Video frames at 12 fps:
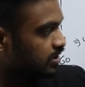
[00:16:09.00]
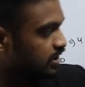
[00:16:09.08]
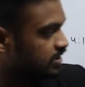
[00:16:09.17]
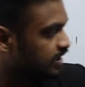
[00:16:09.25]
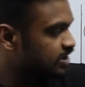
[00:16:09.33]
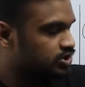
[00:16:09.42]
in
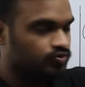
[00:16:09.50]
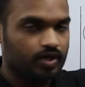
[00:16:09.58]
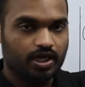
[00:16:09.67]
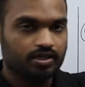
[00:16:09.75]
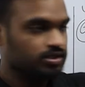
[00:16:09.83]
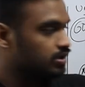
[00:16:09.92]
the
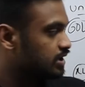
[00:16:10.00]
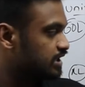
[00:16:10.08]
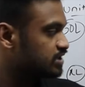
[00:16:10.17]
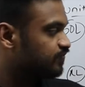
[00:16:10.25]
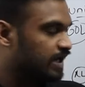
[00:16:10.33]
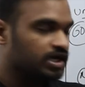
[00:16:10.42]
3:1, that
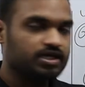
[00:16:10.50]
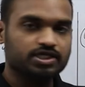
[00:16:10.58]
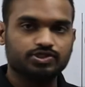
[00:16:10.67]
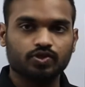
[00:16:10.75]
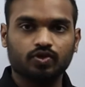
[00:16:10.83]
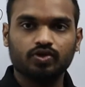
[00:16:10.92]
is final
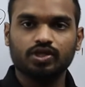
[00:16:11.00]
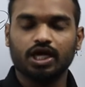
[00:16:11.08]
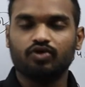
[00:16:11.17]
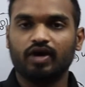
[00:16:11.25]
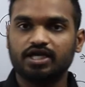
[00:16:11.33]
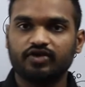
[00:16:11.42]
ratio, the
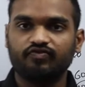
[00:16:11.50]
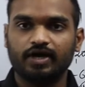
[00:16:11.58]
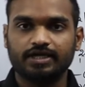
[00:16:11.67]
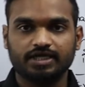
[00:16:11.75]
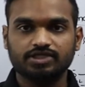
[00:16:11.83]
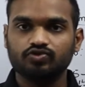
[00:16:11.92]
quantity of
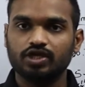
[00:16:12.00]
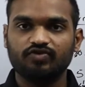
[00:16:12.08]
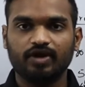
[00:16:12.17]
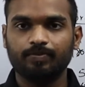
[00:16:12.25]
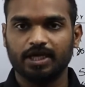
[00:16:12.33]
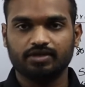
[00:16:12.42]
water is only
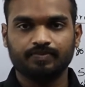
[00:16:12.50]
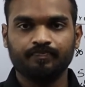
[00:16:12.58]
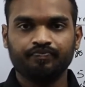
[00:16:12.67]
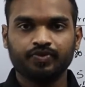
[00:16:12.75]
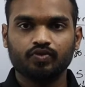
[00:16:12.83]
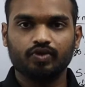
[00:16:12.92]
1 part.
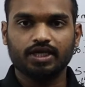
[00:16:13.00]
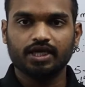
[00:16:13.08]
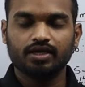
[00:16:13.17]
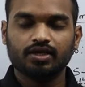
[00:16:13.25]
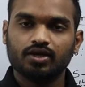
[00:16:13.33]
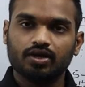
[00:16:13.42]

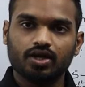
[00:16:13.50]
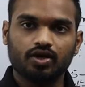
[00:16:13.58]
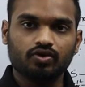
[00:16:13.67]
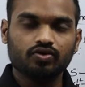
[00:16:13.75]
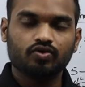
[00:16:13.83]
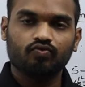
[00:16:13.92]
Okay,
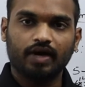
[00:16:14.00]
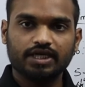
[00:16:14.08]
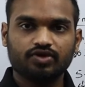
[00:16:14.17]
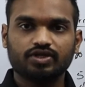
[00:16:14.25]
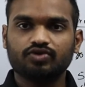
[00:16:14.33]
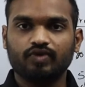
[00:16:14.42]
now
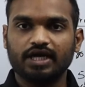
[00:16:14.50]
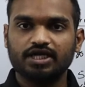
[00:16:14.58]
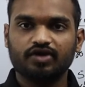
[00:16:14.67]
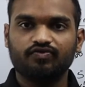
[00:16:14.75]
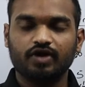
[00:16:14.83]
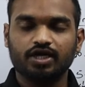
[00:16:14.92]
whatever the
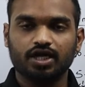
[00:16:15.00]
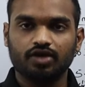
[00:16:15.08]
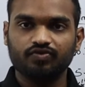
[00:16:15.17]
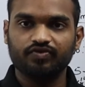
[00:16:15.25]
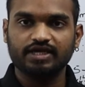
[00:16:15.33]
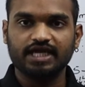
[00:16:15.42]
quantity of water
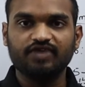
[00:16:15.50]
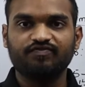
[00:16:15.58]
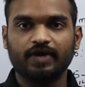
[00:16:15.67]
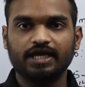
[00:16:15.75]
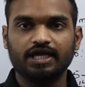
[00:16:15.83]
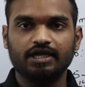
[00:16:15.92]
we will get
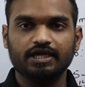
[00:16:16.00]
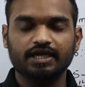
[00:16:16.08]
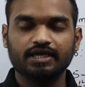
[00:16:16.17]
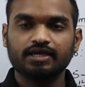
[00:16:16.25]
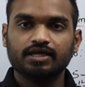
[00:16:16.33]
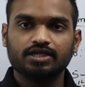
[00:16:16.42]

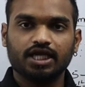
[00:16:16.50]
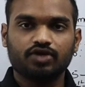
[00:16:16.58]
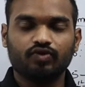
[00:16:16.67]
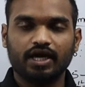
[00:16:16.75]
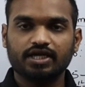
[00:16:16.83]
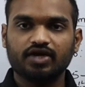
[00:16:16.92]
finally, the
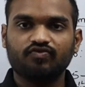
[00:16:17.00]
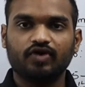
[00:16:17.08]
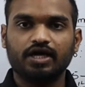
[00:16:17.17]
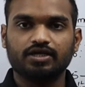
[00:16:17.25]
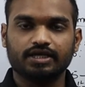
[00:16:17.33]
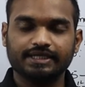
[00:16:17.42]
quantity of
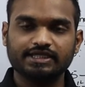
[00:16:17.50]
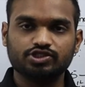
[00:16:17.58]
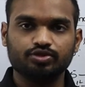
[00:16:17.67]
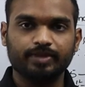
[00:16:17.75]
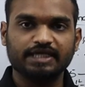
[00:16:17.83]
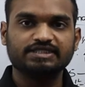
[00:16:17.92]
water needs
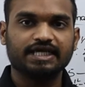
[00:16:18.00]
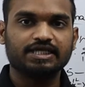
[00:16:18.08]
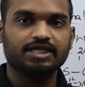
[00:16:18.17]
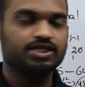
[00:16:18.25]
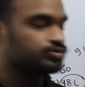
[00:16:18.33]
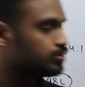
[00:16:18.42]
to be
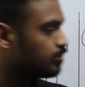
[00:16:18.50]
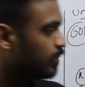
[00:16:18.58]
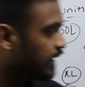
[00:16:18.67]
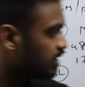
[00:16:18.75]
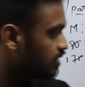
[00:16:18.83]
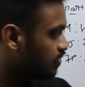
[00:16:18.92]
exactly divisible
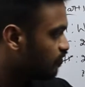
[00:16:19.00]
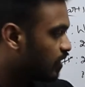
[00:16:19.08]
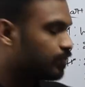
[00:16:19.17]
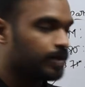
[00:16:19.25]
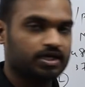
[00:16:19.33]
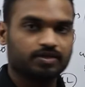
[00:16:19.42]
by
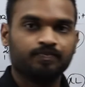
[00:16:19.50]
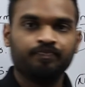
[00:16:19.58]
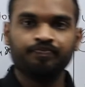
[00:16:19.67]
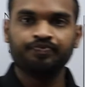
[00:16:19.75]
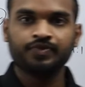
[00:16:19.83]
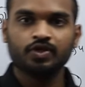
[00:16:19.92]
1 part.
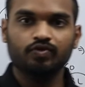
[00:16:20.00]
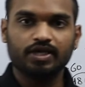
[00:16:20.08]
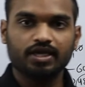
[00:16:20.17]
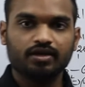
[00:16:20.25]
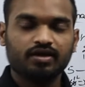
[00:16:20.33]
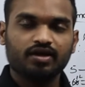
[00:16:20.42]

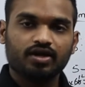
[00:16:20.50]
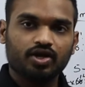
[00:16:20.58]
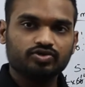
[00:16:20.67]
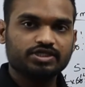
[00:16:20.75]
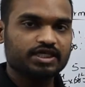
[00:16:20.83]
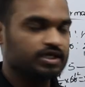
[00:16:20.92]
Okay,
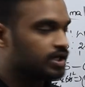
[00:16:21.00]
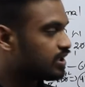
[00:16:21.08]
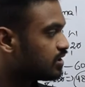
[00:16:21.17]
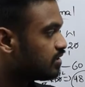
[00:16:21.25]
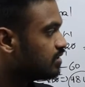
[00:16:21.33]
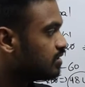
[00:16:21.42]
now see here